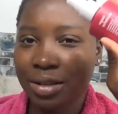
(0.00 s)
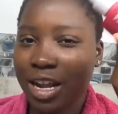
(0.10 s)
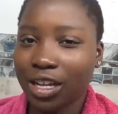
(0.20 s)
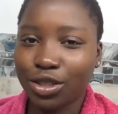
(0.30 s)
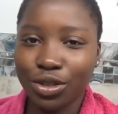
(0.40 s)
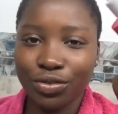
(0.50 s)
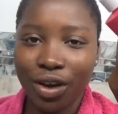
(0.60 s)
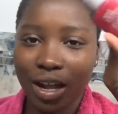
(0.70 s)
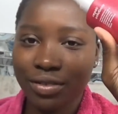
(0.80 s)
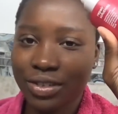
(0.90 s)
Not too
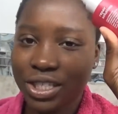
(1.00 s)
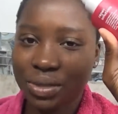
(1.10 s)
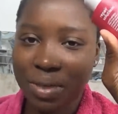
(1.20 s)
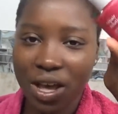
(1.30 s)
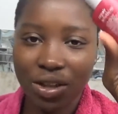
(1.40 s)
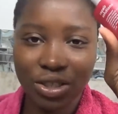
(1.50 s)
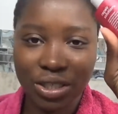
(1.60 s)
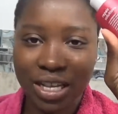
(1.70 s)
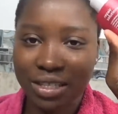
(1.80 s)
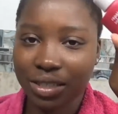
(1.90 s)
fond of the smell,
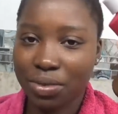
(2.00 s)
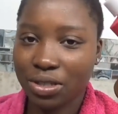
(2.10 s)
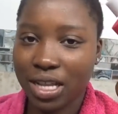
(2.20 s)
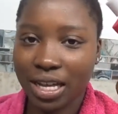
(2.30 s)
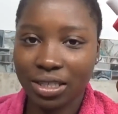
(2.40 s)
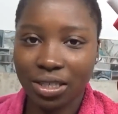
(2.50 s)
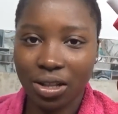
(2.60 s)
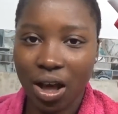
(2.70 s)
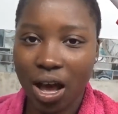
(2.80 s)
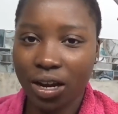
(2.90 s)
just because it smells like a
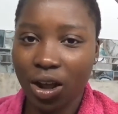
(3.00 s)
salon,